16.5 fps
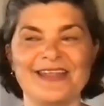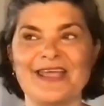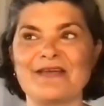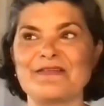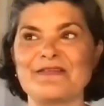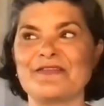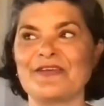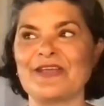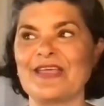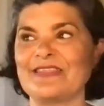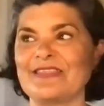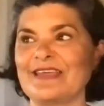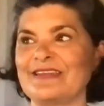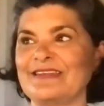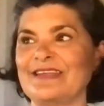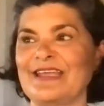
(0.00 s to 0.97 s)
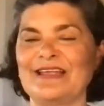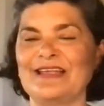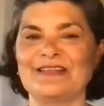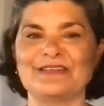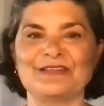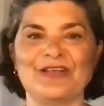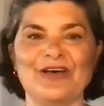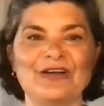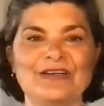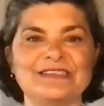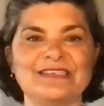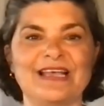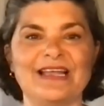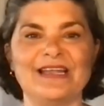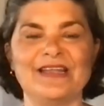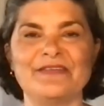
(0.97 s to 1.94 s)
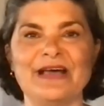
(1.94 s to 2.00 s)
Never forget that day as long
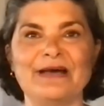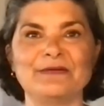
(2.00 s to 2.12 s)
as I live.